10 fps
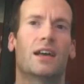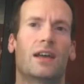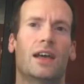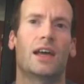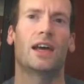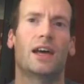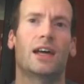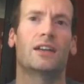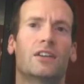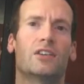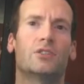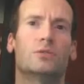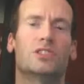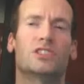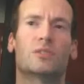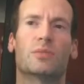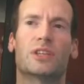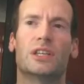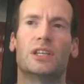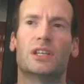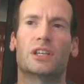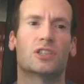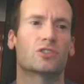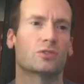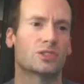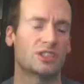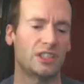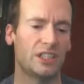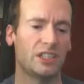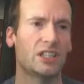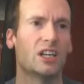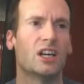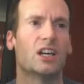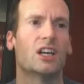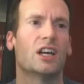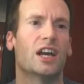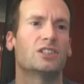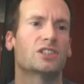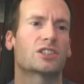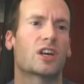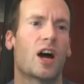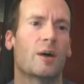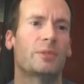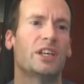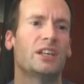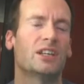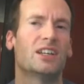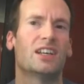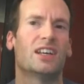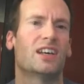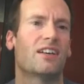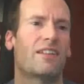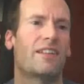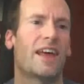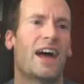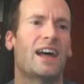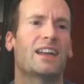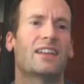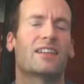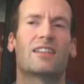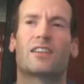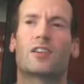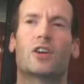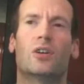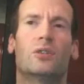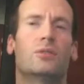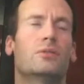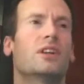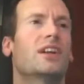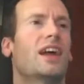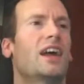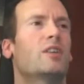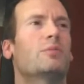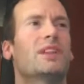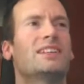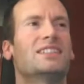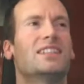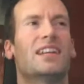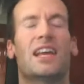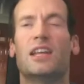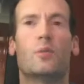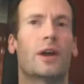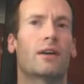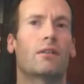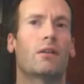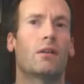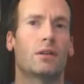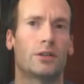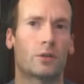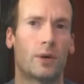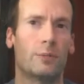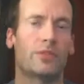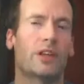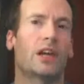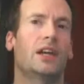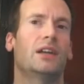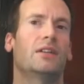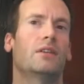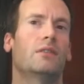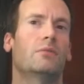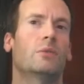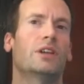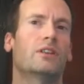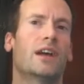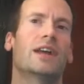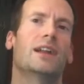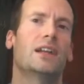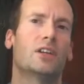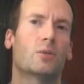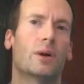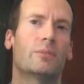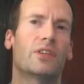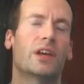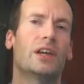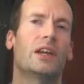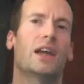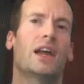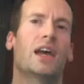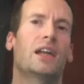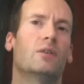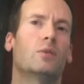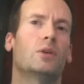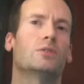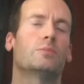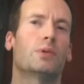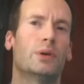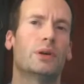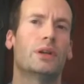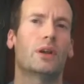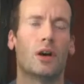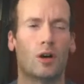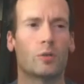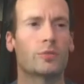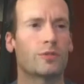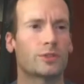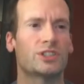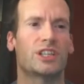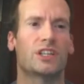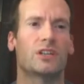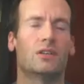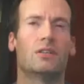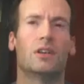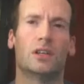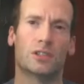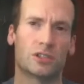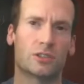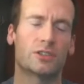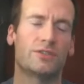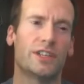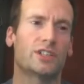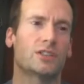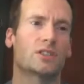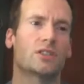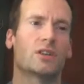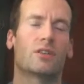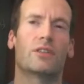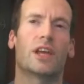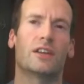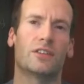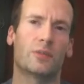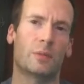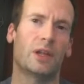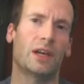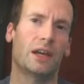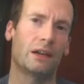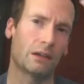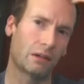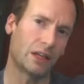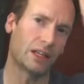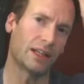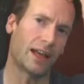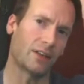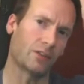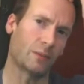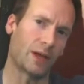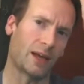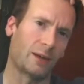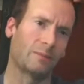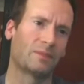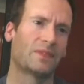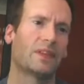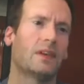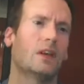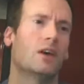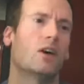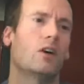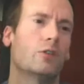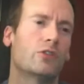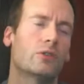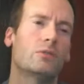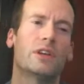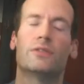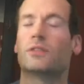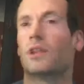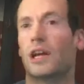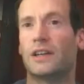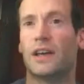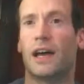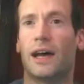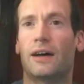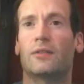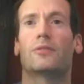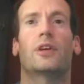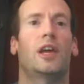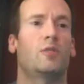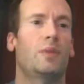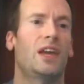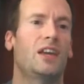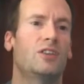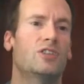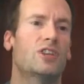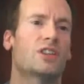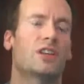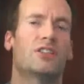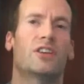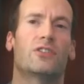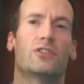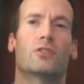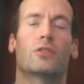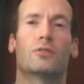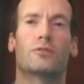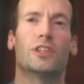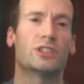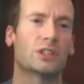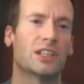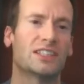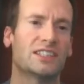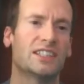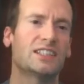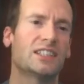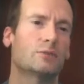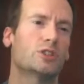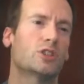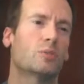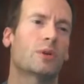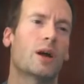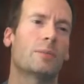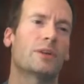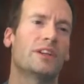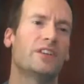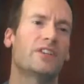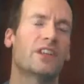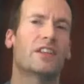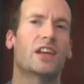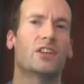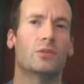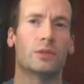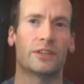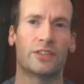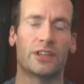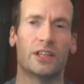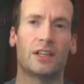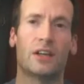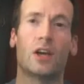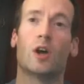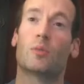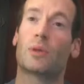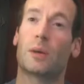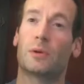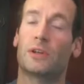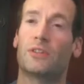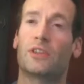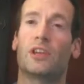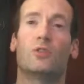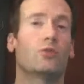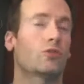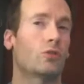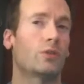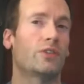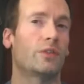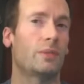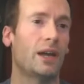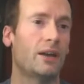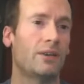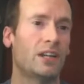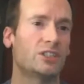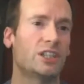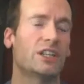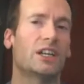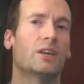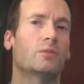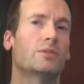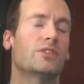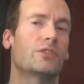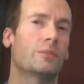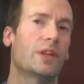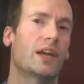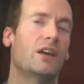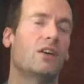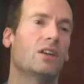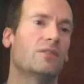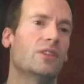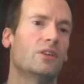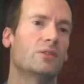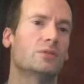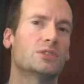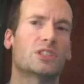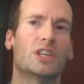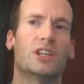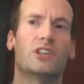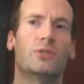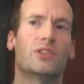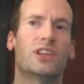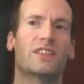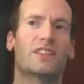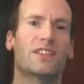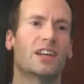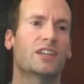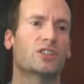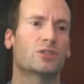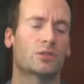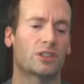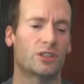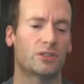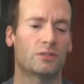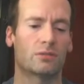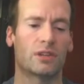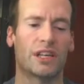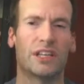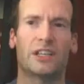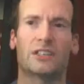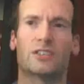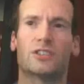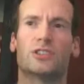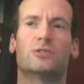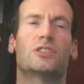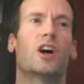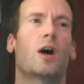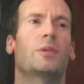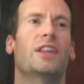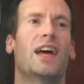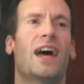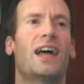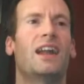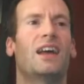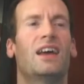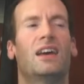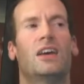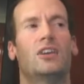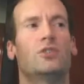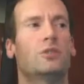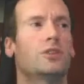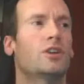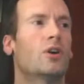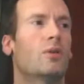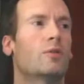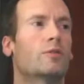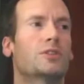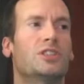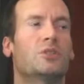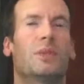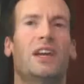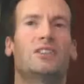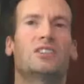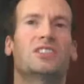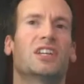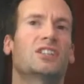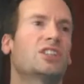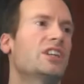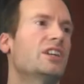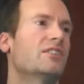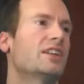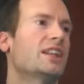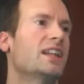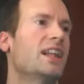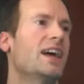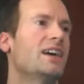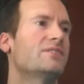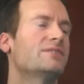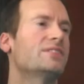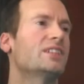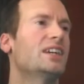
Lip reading: and you would just simply Control-C and just copy that code and place it anywhere on your website when you're editing your website, and it will put a homes for sale search feature and display in that spot. Also, if you'd like to have a page that does your own featured listings that would show properties that you listed, properties that you sold as a buyer agent, it will display all of those using this second shortcode right here. So you could copy that. You could go over to your pages section here on the left,